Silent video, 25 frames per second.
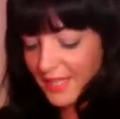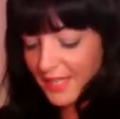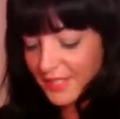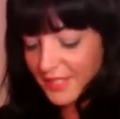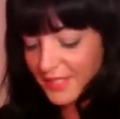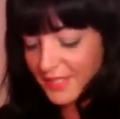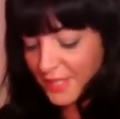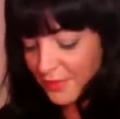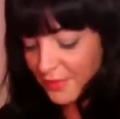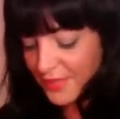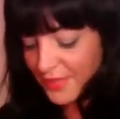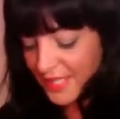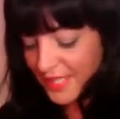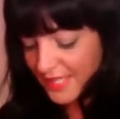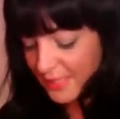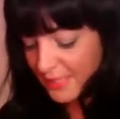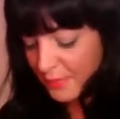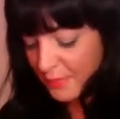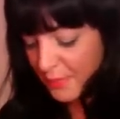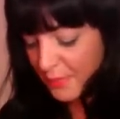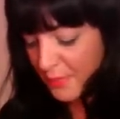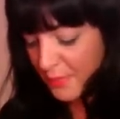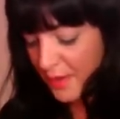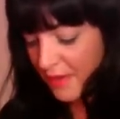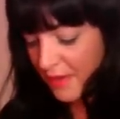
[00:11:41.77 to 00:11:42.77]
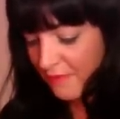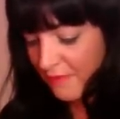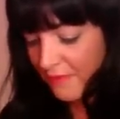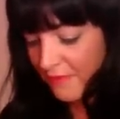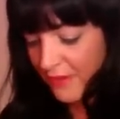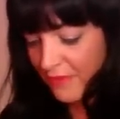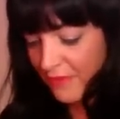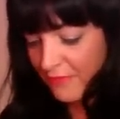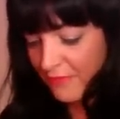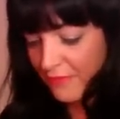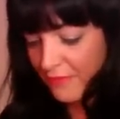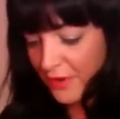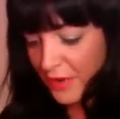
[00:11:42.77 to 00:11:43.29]
So this would be
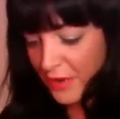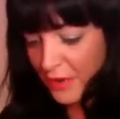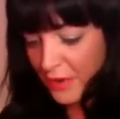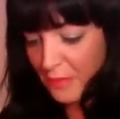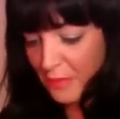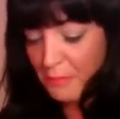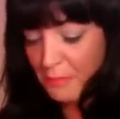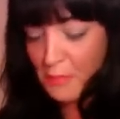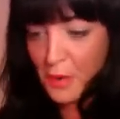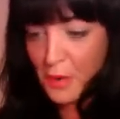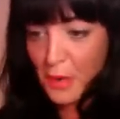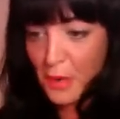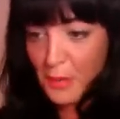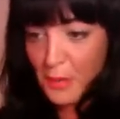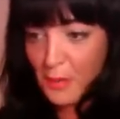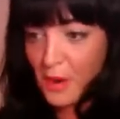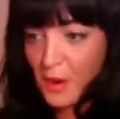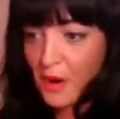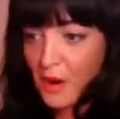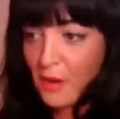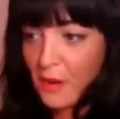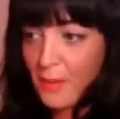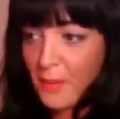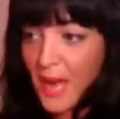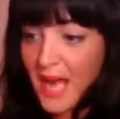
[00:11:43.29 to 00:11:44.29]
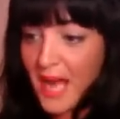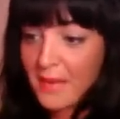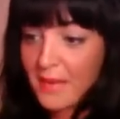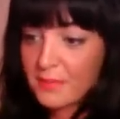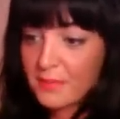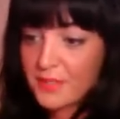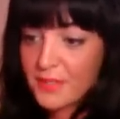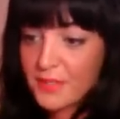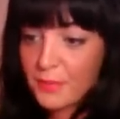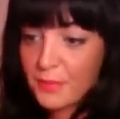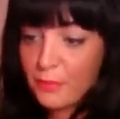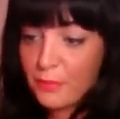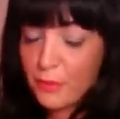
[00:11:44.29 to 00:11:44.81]
perfect for mum or
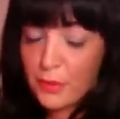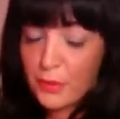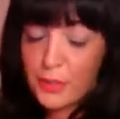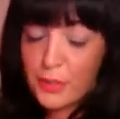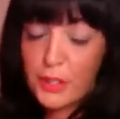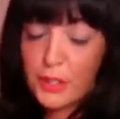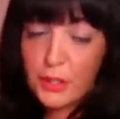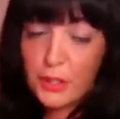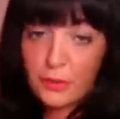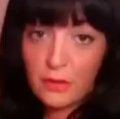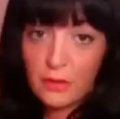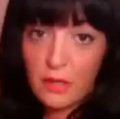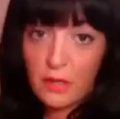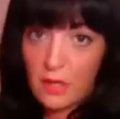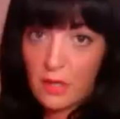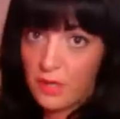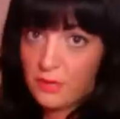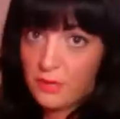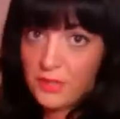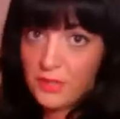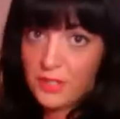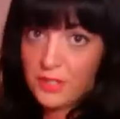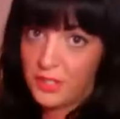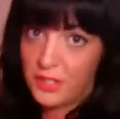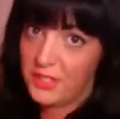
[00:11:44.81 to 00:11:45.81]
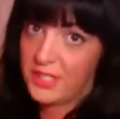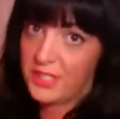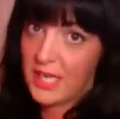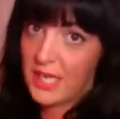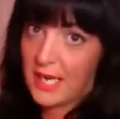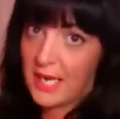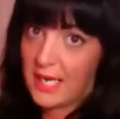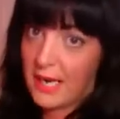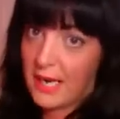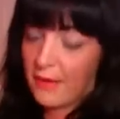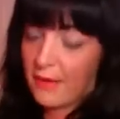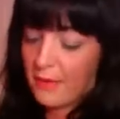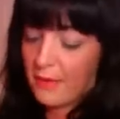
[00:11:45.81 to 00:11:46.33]
perhaps someone younger who's just
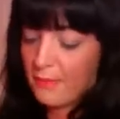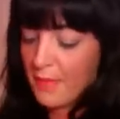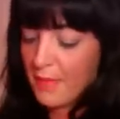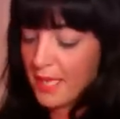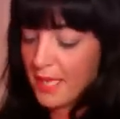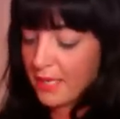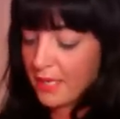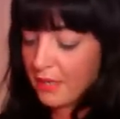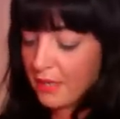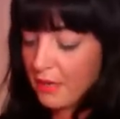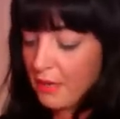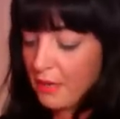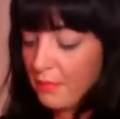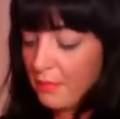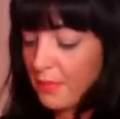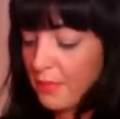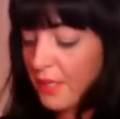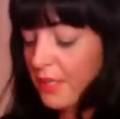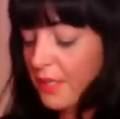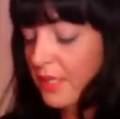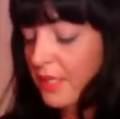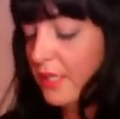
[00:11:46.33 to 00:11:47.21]
starting out in makeup.